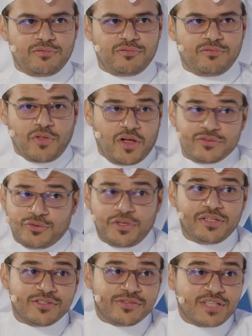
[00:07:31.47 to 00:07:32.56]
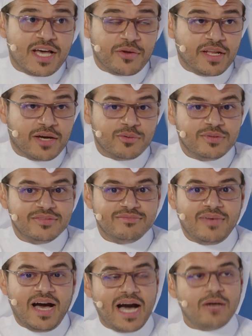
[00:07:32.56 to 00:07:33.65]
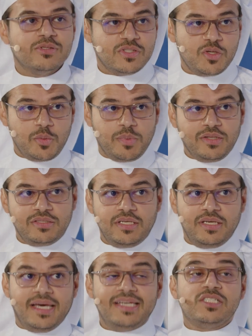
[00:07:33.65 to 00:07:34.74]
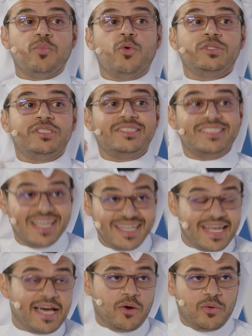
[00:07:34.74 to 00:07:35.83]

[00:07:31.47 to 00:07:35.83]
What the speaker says: for 100 years of Saudi now, how sustainability is important now?